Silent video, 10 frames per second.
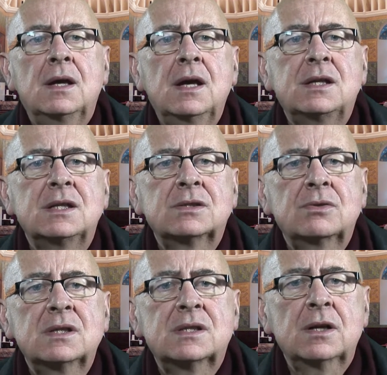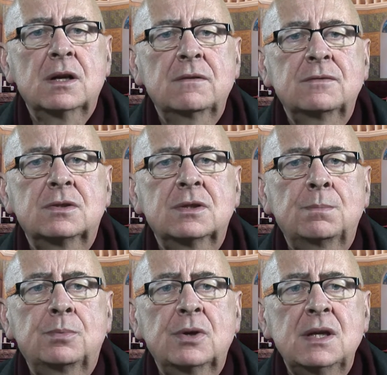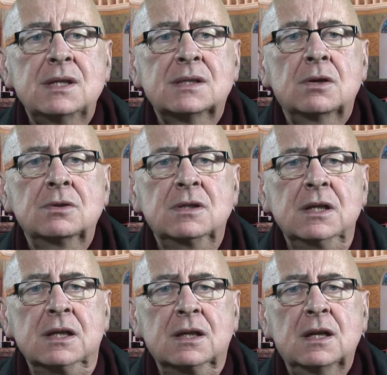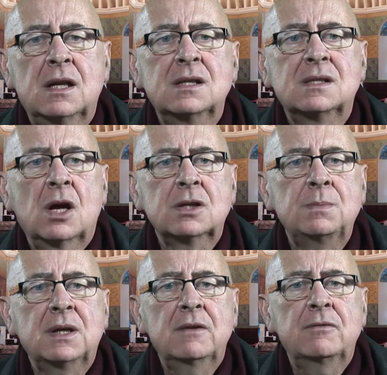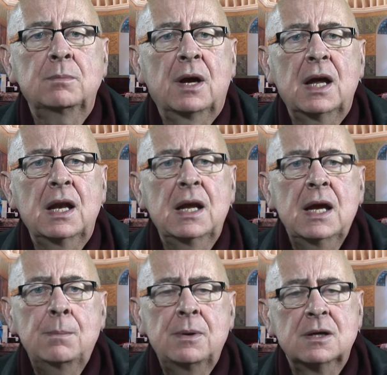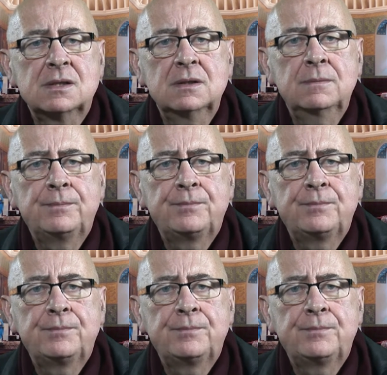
It is reserved to the priest or deacon, and is not to be given by a lay person.